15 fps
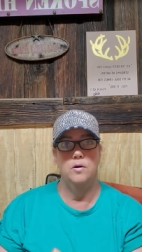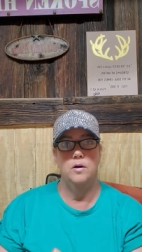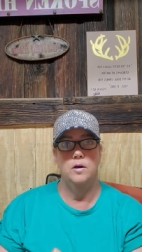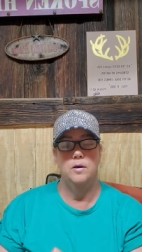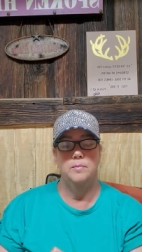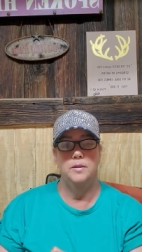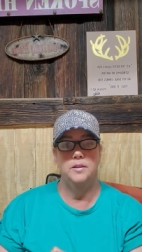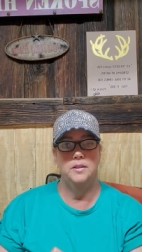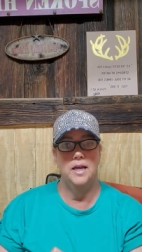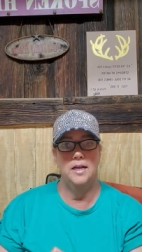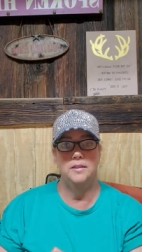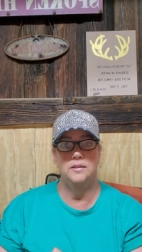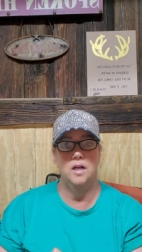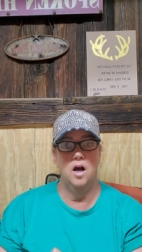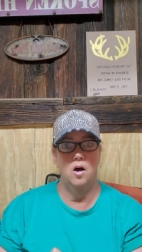Yes.
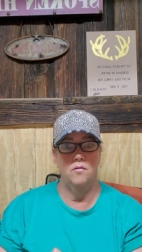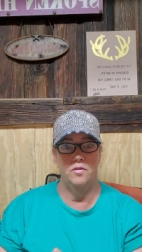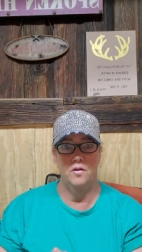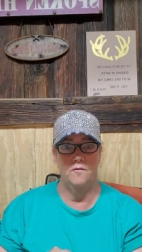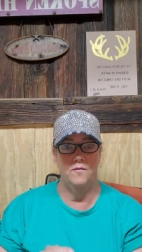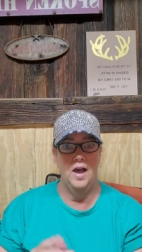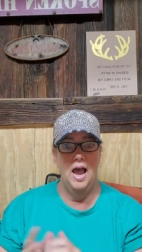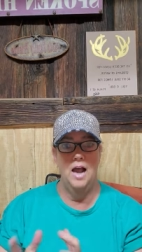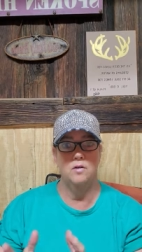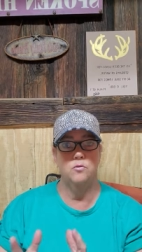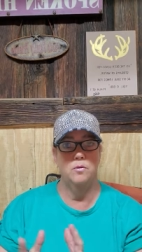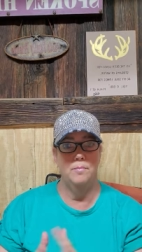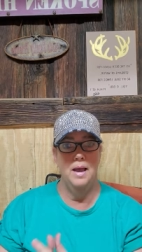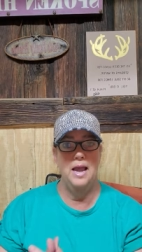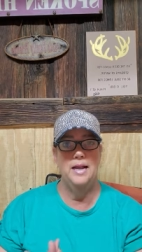Saints, the, the fact
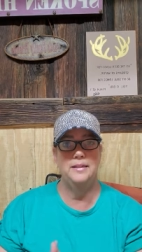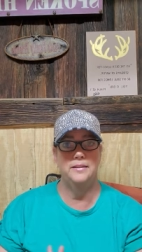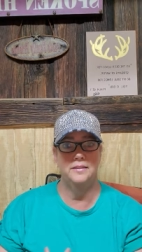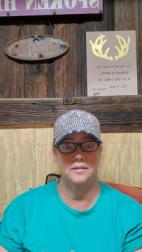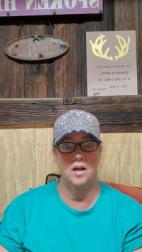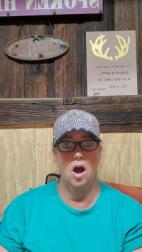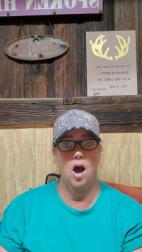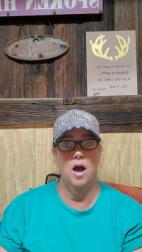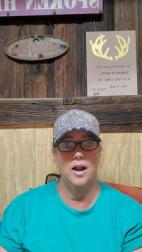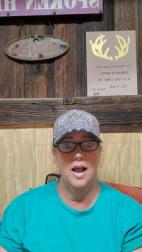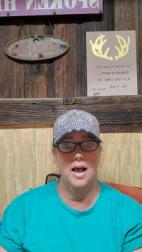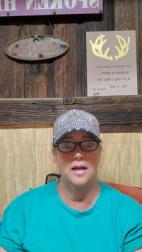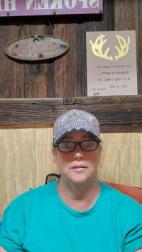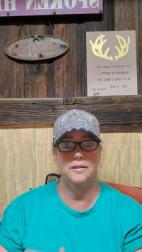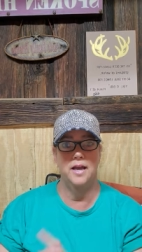remains is God
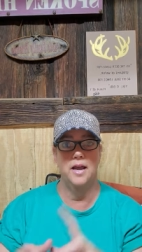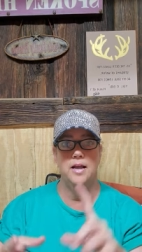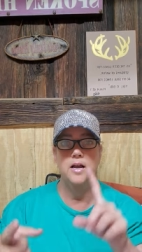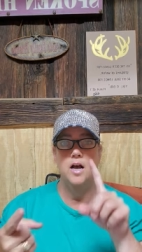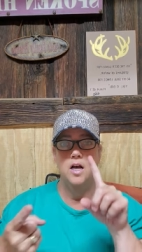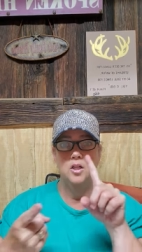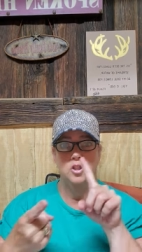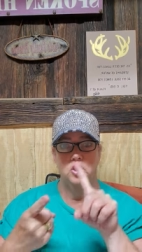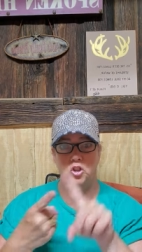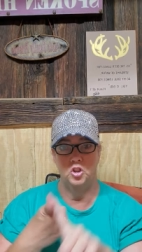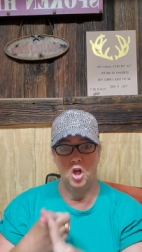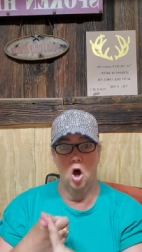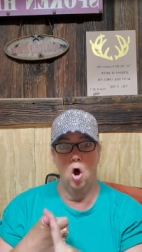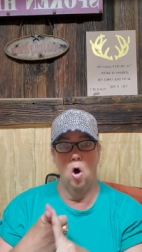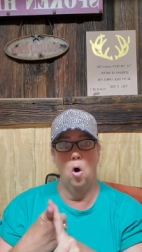has a
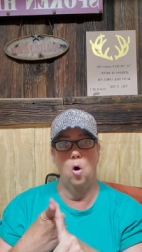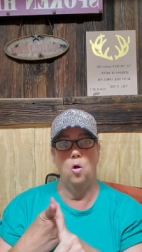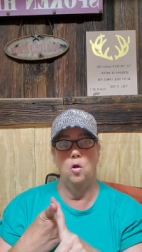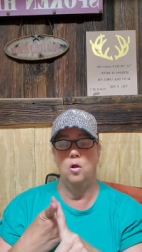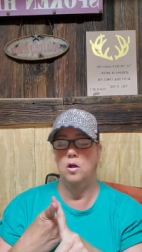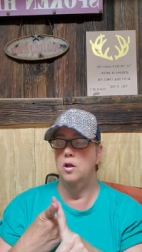soul,